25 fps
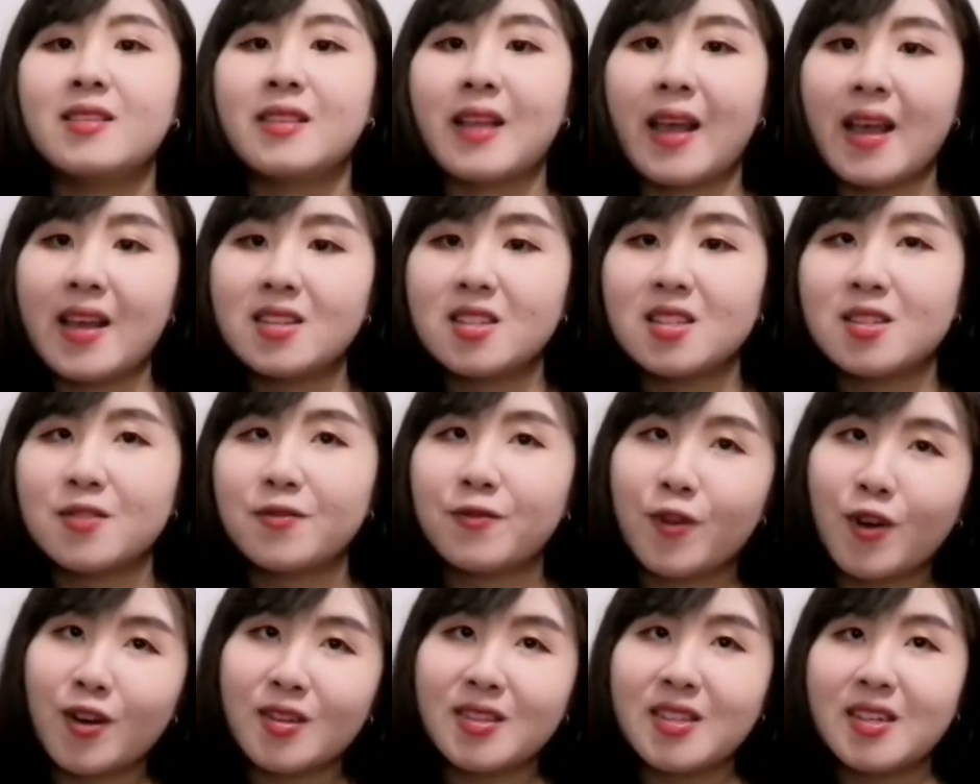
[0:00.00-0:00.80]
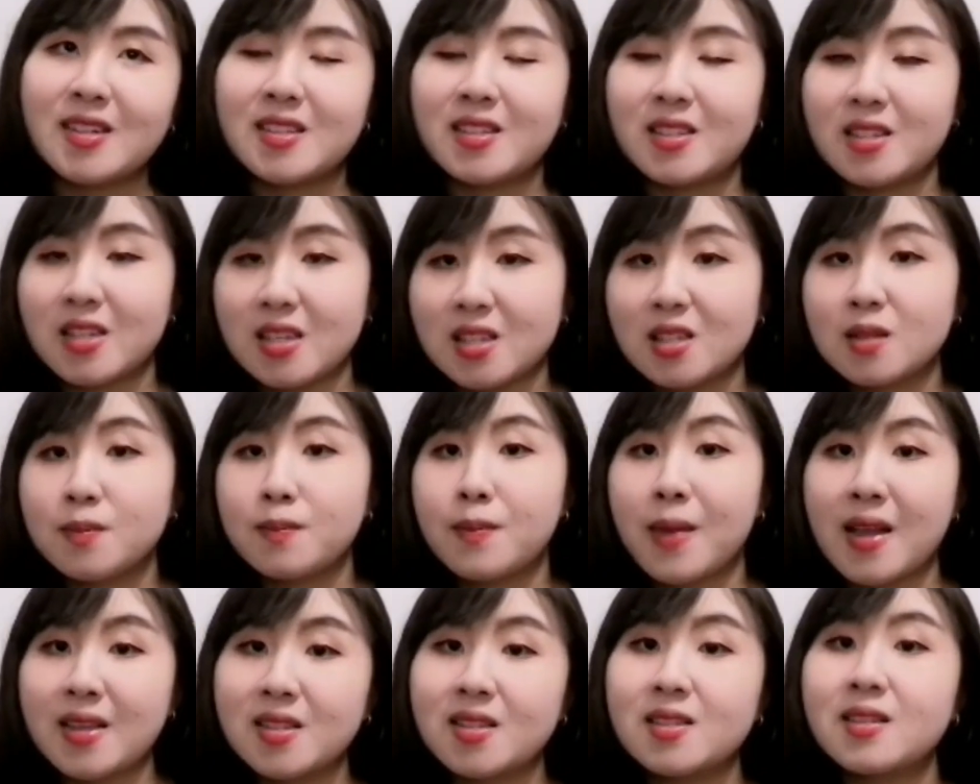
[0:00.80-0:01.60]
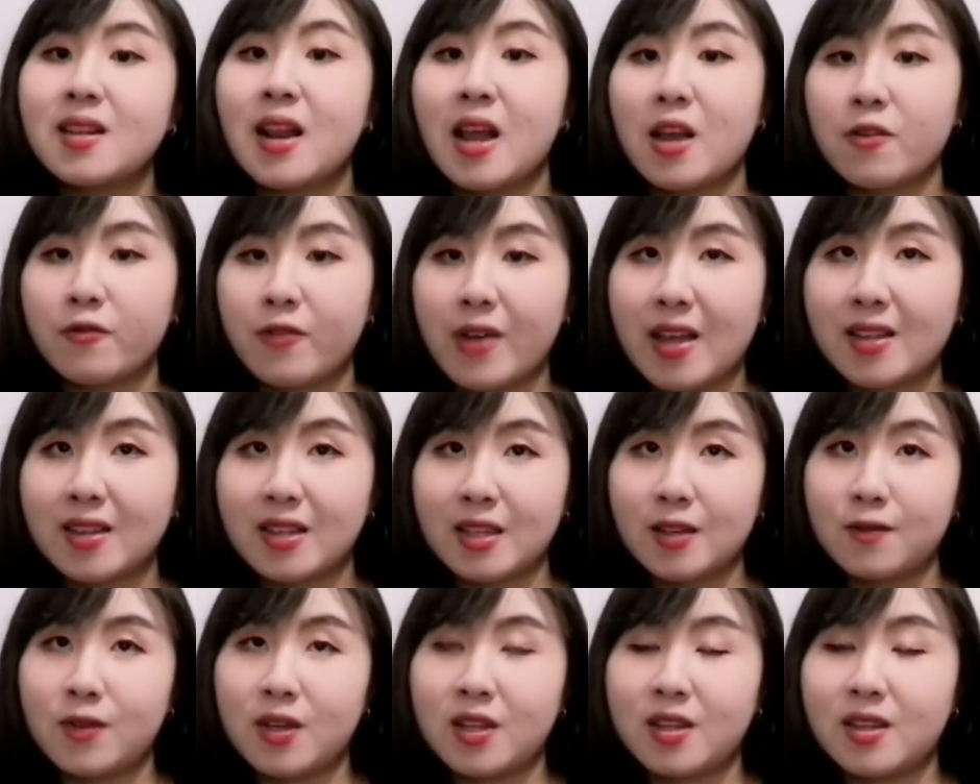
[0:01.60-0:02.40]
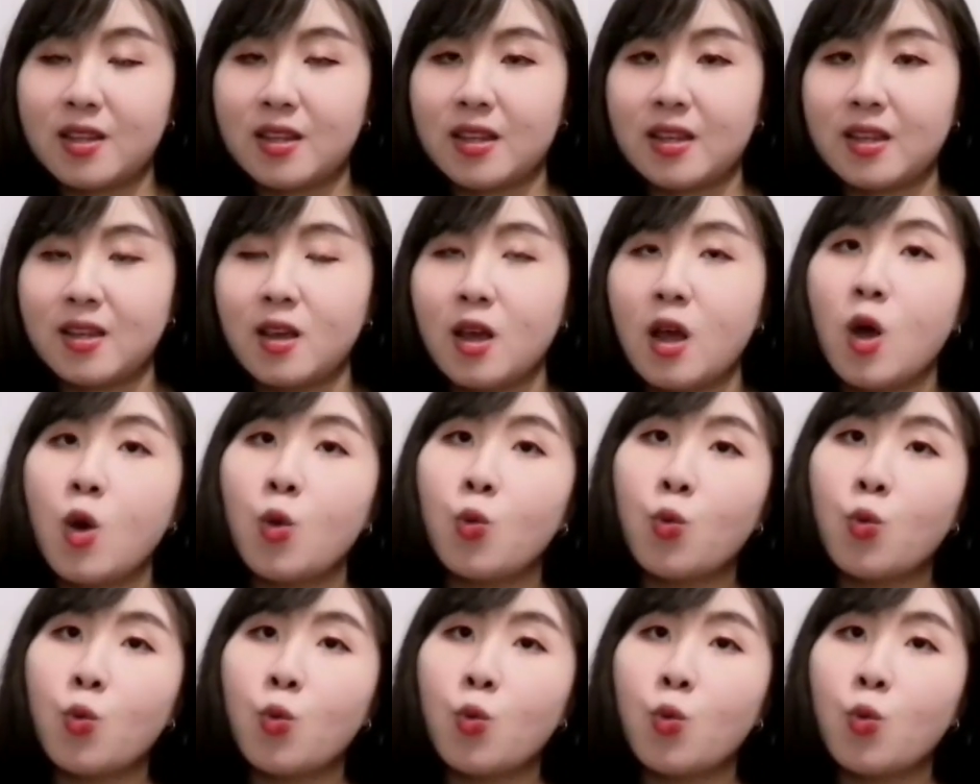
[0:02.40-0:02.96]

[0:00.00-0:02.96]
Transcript: Next, for the 6 months left activity,